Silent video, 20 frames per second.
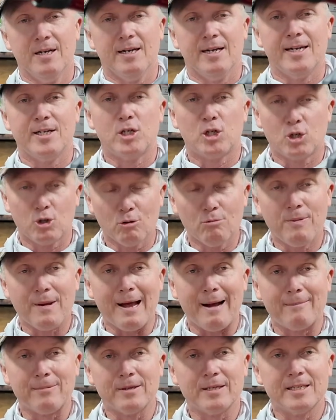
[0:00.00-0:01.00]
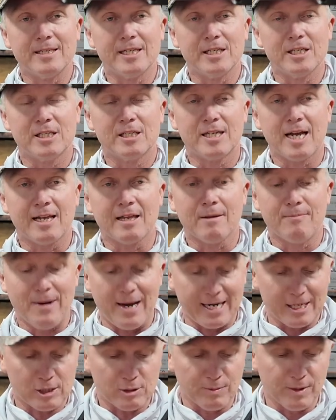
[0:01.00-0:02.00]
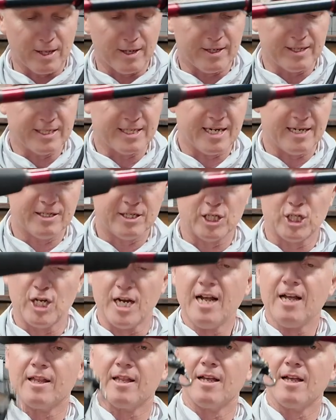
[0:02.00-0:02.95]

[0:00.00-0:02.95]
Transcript: it should be able to take the punishment that it's dish out.